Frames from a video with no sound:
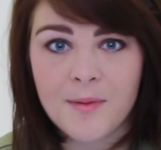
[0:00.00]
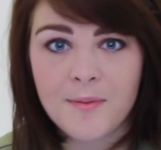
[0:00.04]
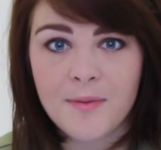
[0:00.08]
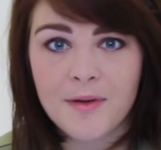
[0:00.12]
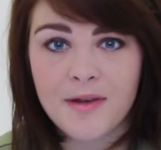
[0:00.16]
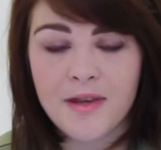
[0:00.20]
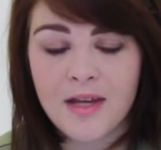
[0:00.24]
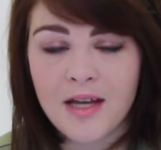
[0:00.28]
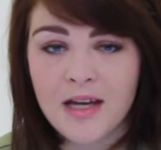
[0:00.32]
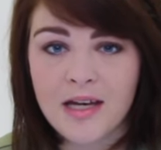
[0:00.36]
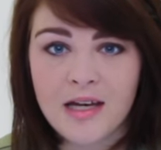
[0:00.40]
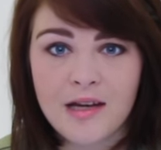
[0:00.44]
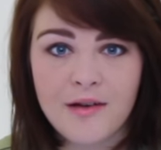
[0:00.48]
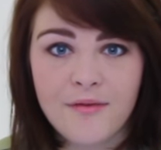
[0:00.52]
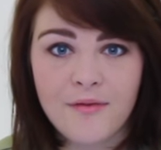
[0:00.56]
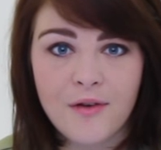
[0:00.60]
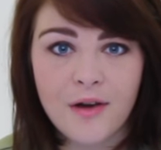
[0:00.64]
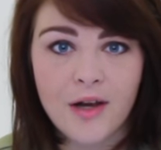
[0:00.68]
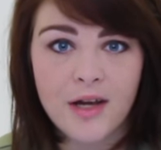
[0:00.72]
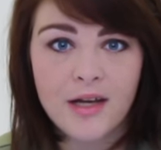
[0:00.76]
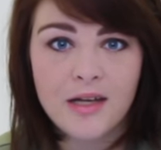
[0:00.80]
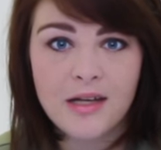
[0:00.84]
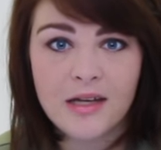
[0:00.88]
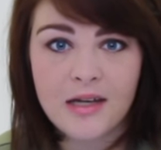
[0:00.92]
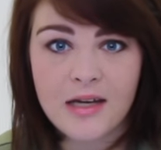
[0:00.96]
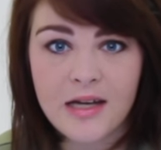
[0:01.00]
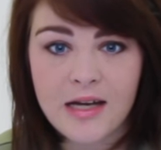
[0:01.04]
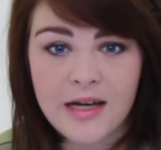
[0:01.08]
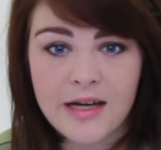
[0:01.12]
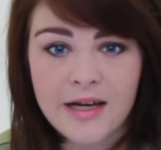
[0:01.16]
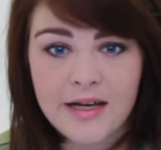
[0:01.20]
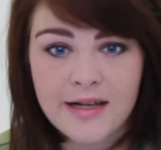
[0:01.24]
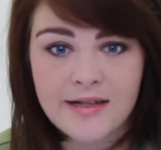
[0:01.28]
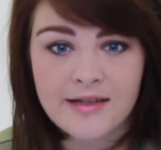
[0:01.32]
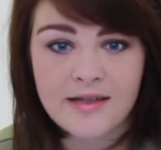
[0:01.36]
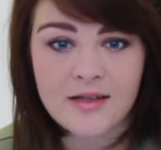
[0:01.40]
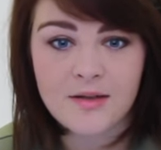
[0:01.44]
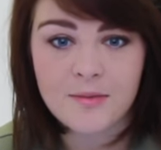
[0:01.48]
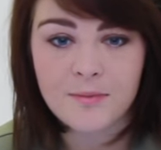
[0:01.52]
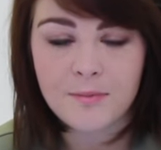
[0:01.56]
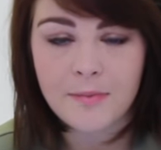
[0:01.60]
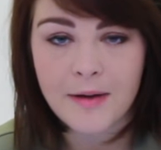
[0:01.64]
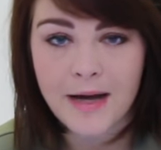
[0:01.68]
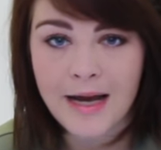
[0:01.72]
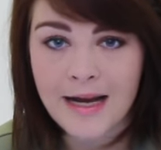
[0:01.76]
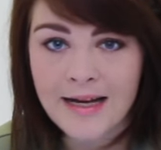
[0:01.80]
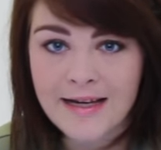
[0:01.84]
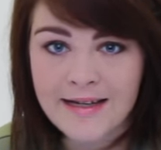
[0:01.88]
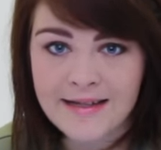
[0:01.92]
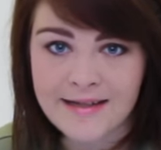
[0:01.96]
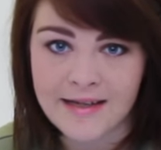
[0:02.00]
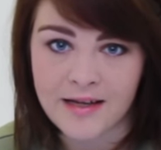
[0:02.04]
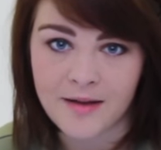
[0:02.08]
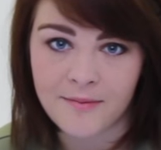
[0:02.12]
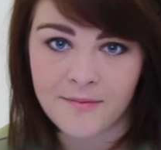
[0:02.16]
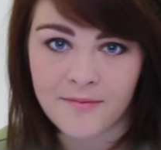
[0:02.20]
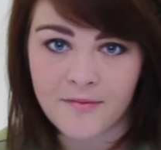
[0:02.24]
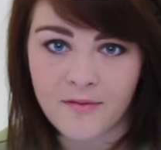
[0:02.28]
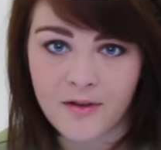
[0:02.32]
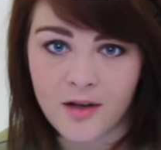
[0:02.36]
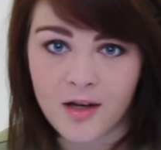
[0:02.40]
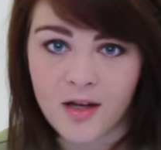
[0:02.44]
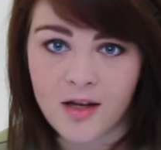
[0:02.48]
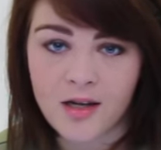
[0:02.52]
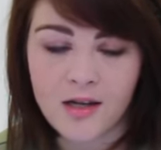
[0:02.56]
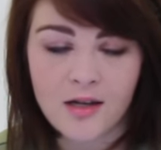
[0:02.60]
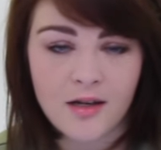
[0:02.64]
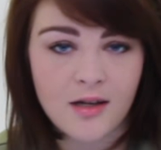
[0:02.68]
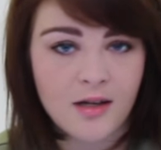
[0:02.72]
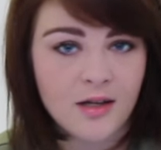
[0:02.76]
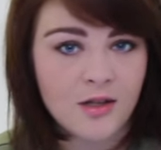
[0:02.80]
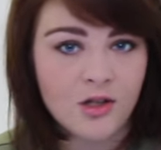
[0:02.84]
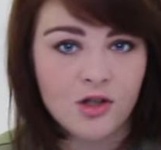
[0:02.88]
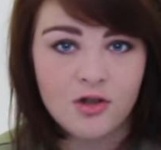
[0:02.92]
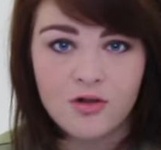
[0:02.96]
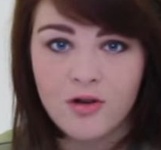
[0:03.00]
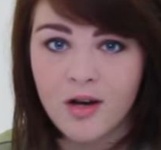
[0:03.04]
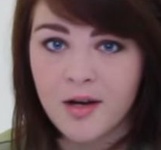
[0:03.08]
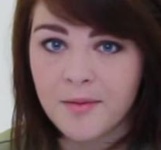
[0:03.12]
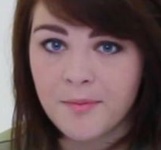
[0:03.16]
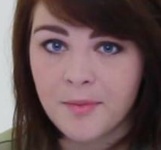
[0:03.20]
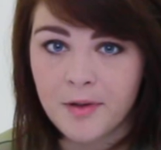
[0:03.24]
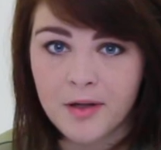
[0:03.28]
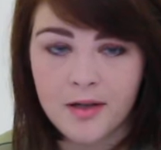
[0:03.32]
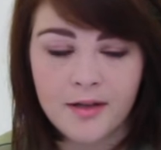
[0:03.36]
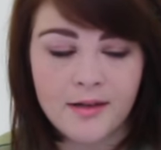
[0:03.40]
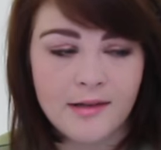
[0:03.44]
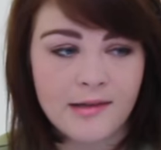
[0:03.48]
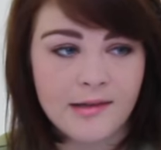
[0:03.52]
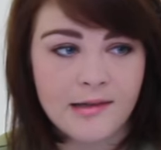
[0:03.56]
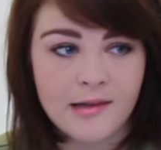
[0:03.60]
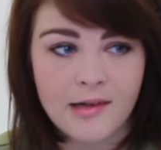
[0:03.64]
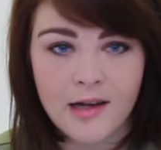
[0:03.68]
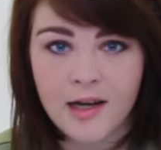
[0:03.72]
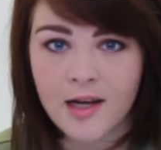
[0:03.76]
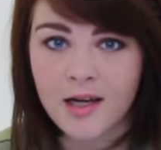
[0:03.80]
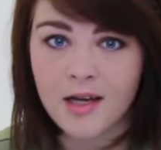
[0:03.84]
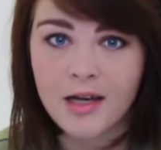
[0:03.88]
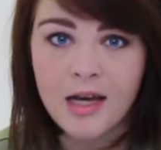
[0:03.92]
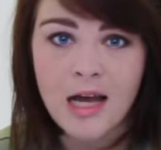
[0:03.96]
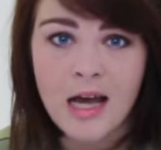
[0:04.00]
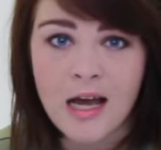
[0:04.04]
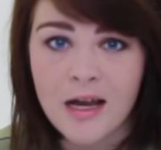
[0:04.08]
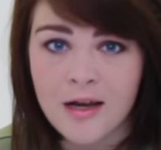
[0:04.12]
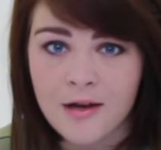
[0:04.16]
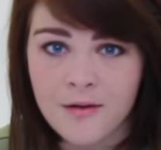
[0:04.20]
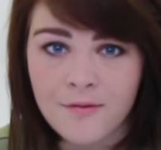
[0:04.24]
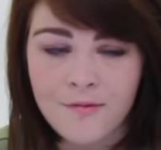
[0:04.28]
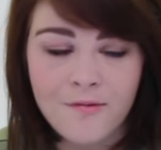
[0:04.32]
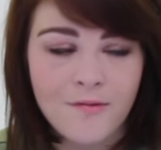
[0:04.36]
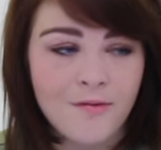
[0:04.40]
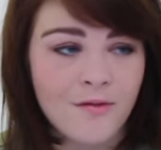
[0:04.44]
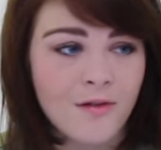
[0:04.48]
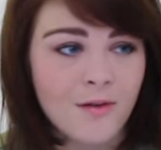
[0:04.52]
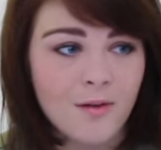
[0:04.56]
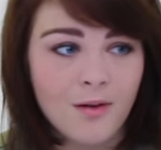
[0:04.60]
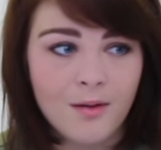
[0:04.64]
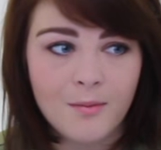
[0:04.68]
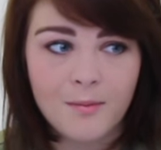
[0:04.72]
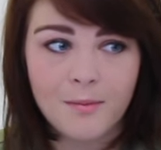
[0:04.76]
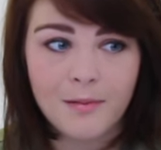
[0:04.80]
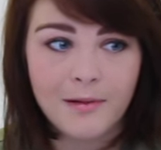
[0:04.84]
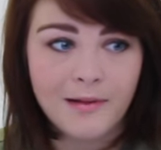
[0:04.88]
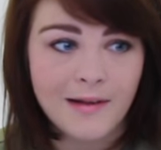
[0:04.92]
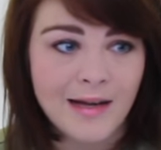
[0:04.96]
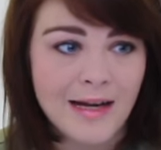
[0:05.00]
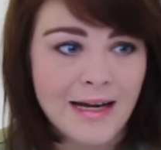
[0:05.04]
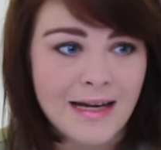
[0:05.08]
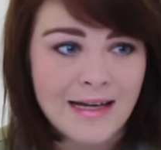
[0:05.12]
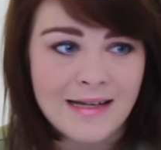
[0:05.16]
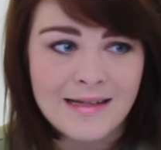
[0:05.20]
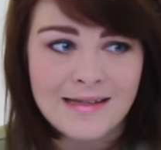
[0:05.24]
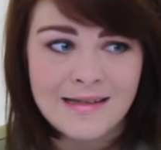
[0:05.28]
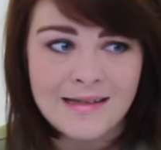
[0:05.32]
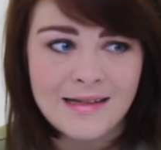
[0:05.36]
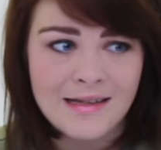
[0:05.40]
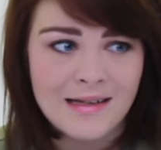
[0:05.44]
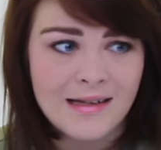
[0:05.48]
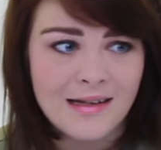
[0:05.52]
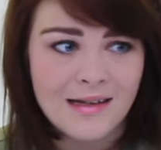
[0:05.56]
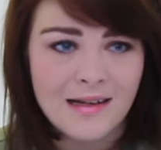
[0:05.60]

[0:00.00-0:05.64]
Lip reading: but then if I needed to buy something, a tripod, a knife, plate,